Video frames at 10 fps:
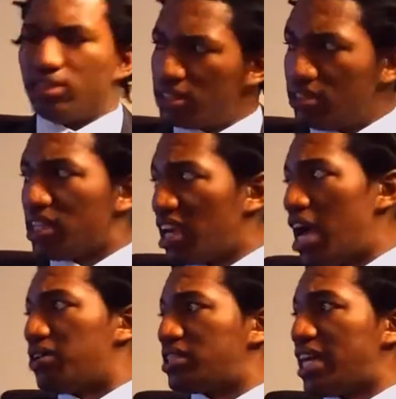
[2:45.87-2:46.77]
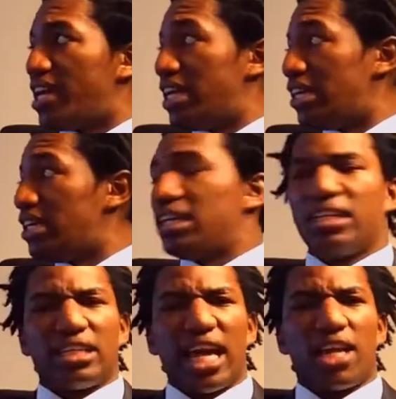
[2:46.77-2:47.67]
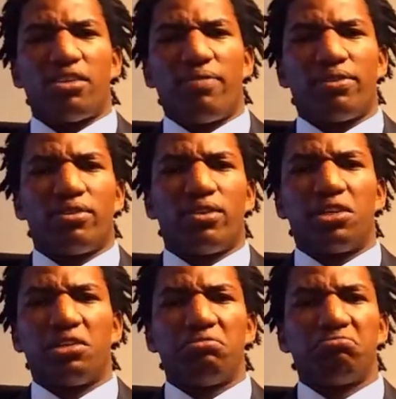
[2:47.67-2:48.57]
since the cow's dead, then get it off the road.